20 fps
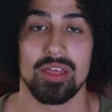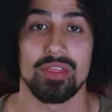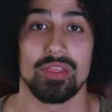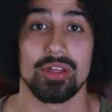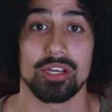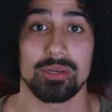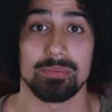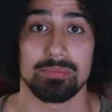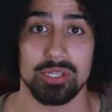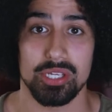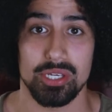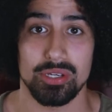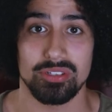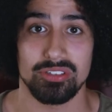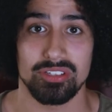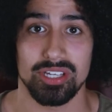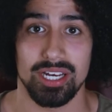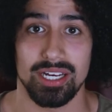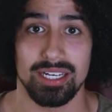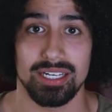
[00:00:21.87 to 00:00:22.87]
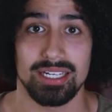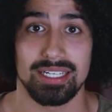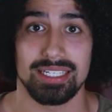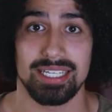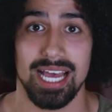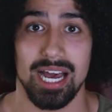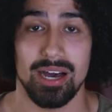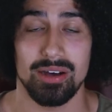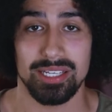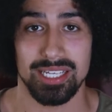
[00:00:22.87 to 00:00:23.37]
The computer
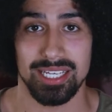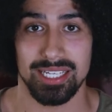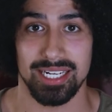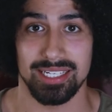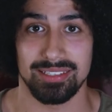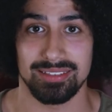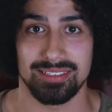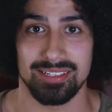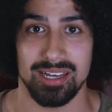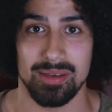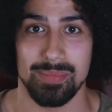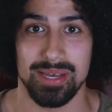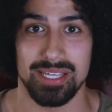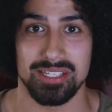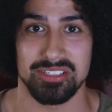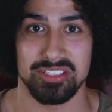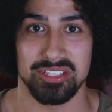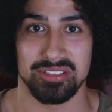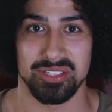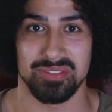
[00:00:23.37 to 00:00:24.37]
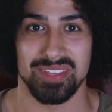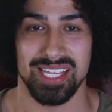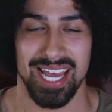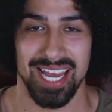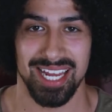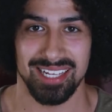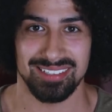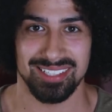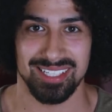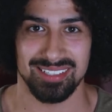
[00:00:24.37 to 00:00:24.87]
calculates the dimensions of the
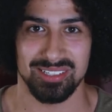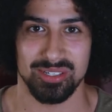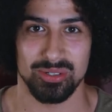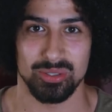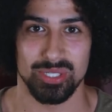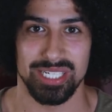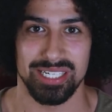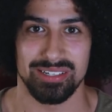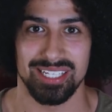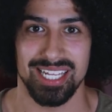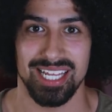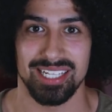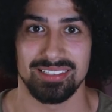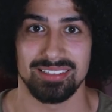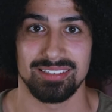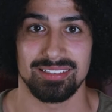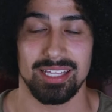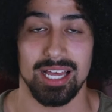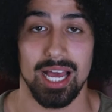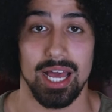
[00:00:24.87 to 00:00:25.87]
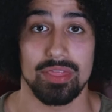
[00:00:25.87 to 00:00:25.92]
excess corneal lens